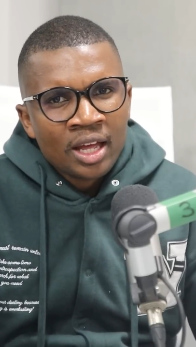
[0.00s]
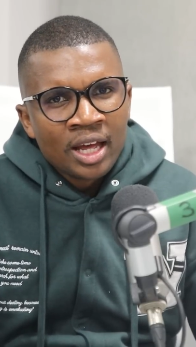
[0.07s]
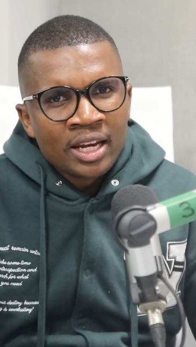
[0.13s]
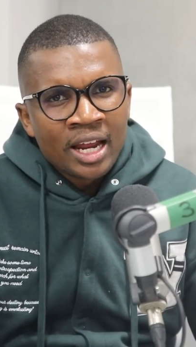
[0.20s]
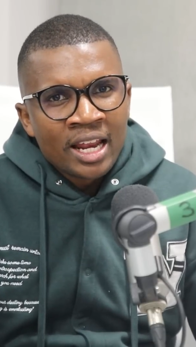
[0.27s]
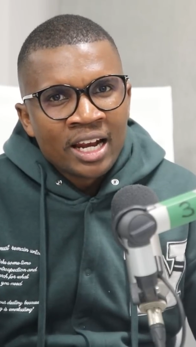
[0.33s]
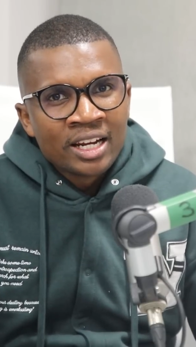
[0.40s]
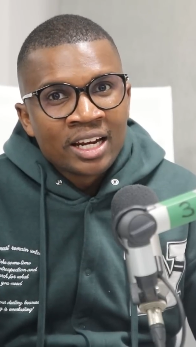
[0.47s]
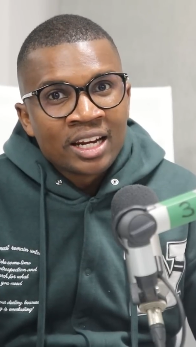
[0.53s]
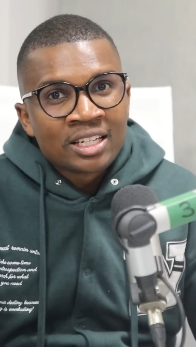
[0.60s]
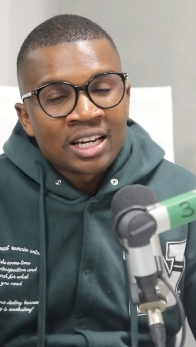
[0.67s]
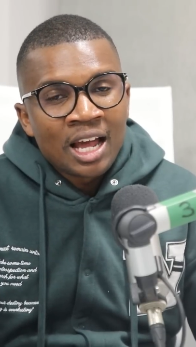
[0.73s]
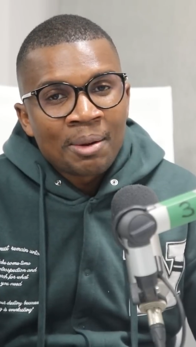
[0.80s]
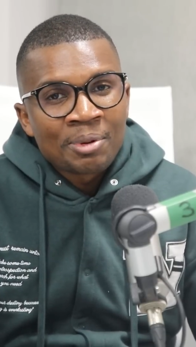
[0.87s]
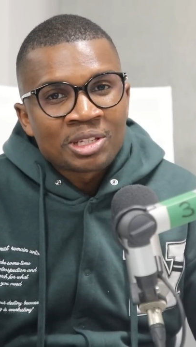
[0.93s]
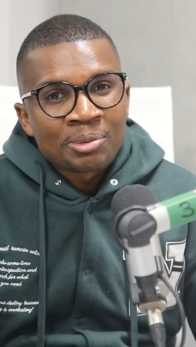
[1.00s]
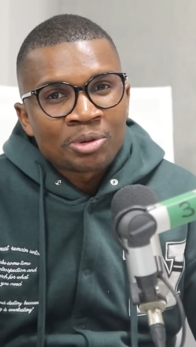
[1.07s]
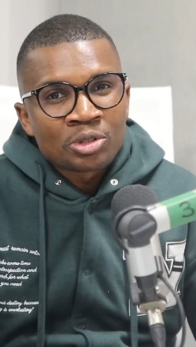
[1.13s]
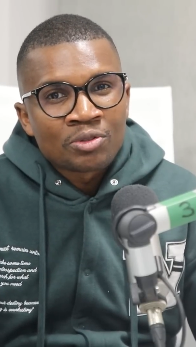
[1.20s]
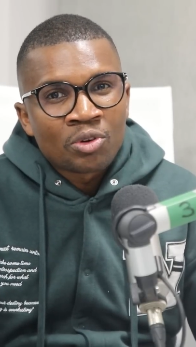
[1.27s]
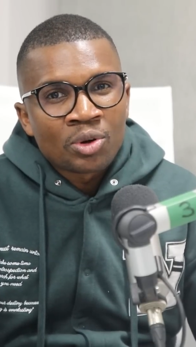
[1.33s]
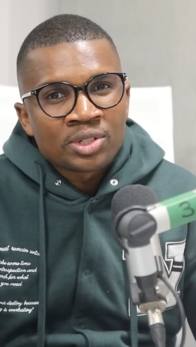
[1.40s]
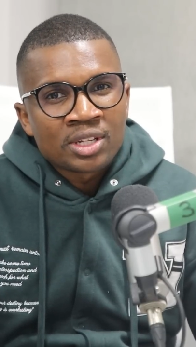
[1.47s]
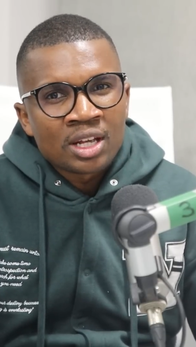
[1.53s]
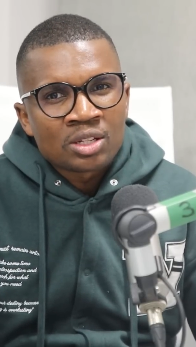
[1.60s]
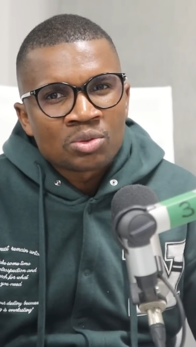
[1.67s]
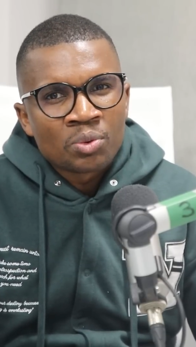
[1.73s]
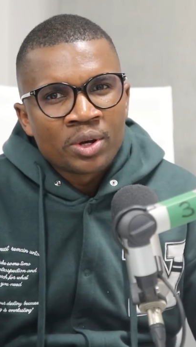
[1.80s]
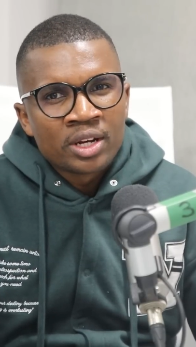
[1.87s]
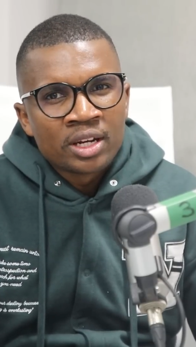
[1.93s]
And I led at a time as a president of
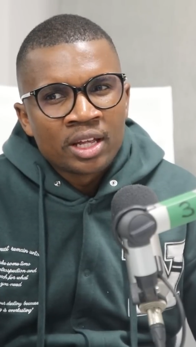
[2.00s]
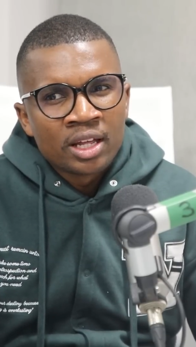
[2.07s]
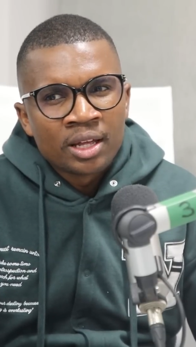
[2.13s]
COSAS when